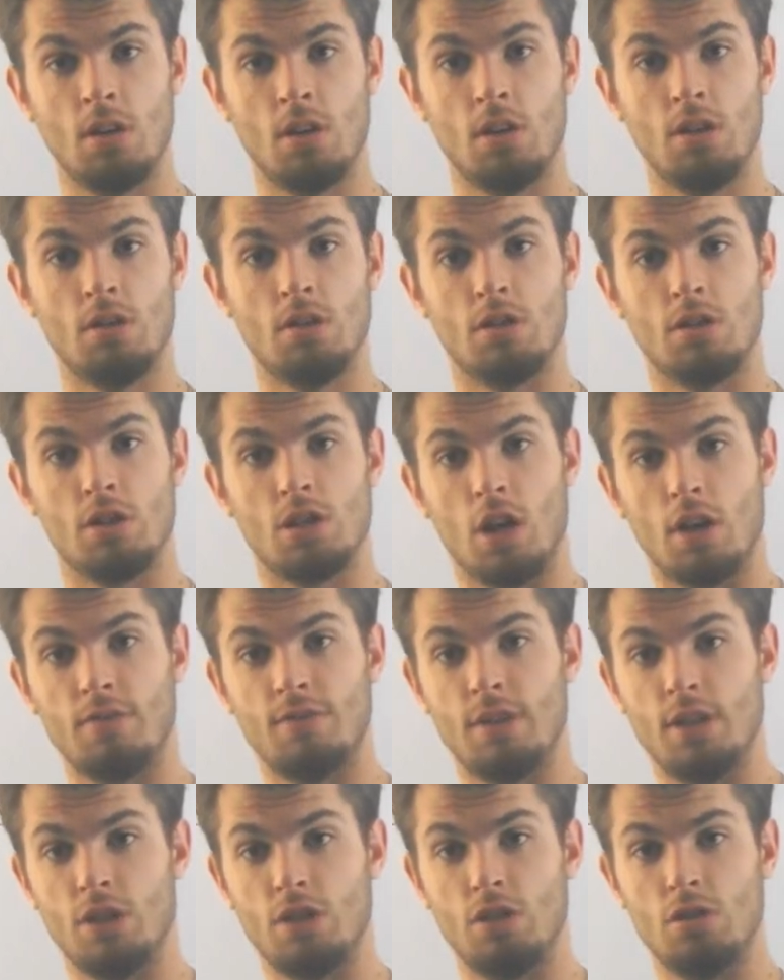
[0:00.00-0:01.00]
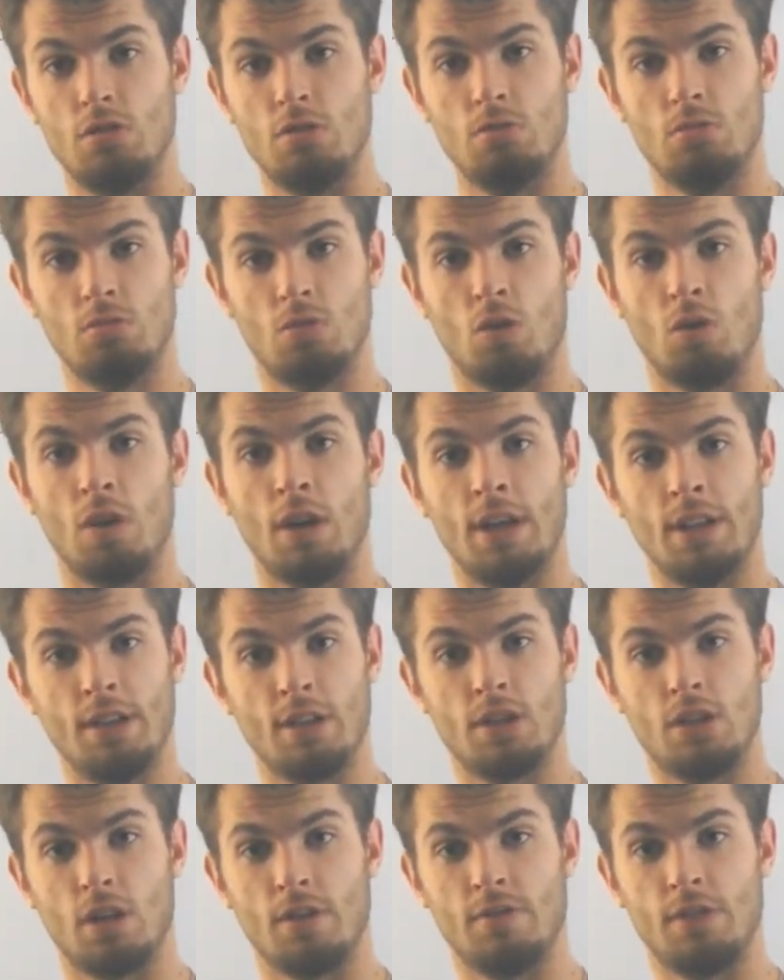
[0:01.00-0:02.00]
to soft tissue or in the
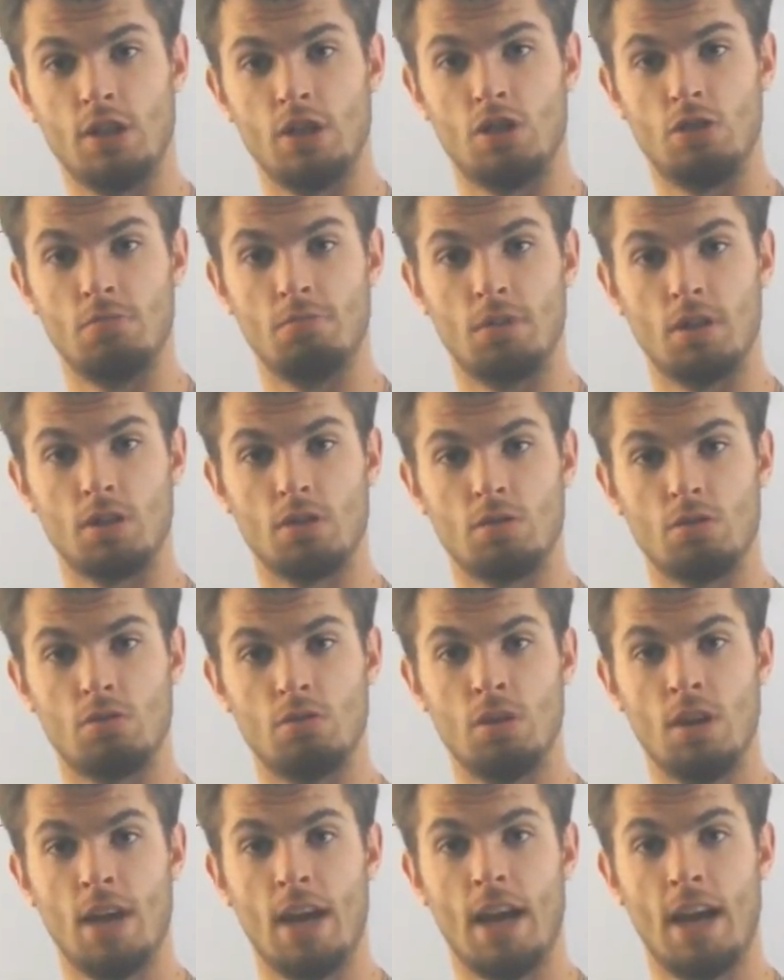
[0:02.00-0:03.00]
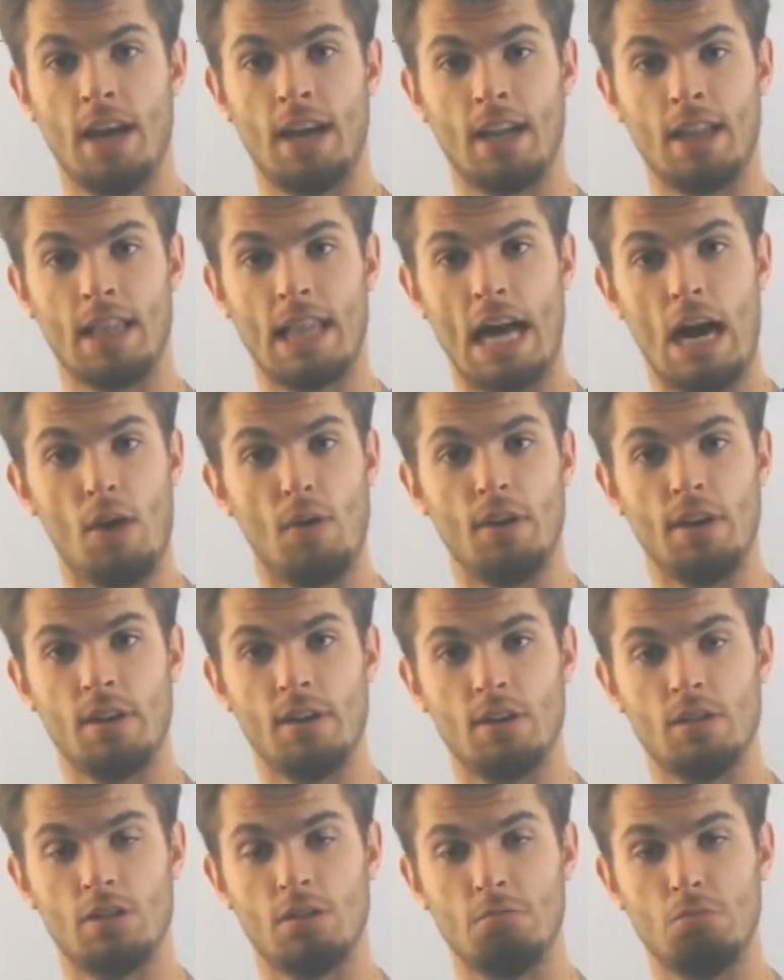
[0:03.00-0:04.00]
soft tissue muscle and allow it
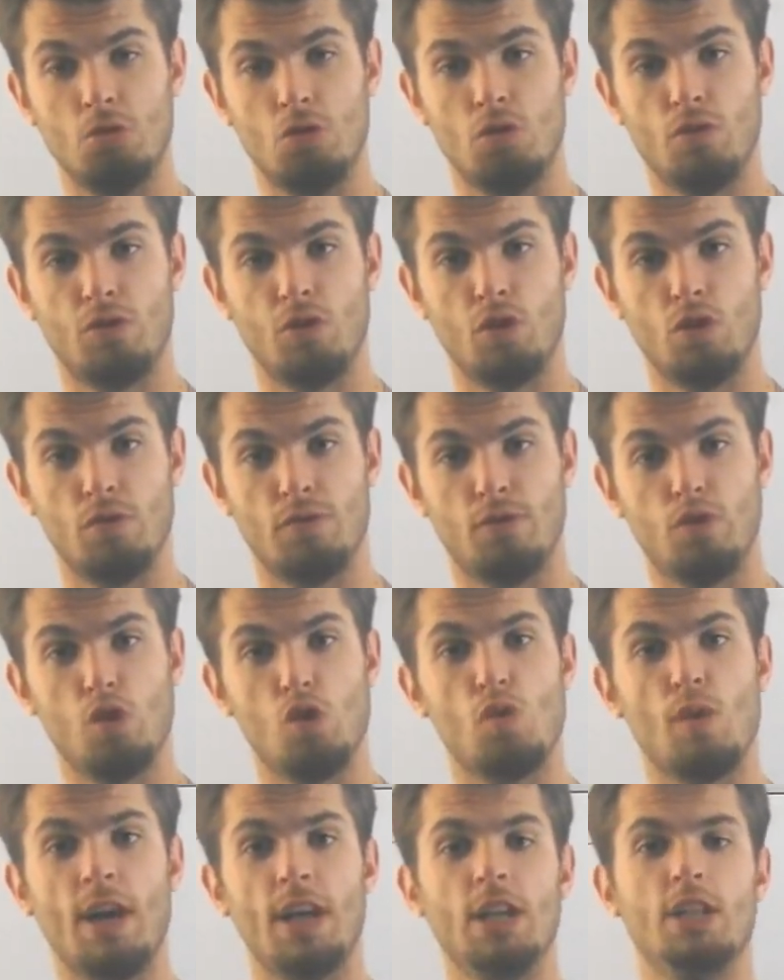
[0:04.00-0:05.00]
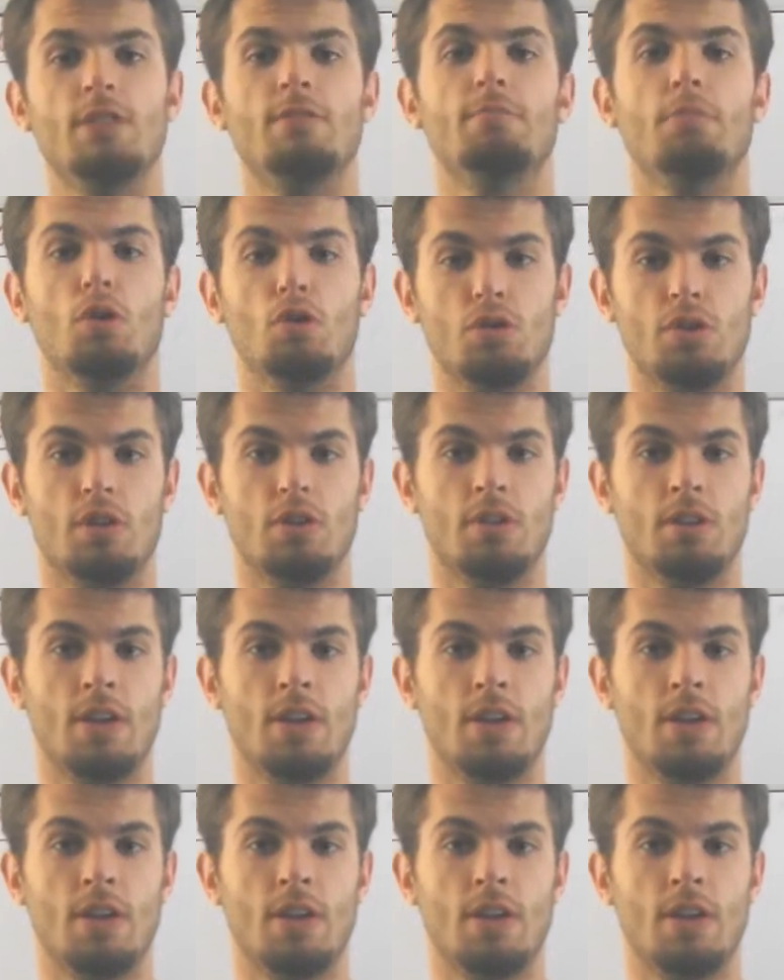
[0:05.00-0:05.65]
to move through the full range of motion.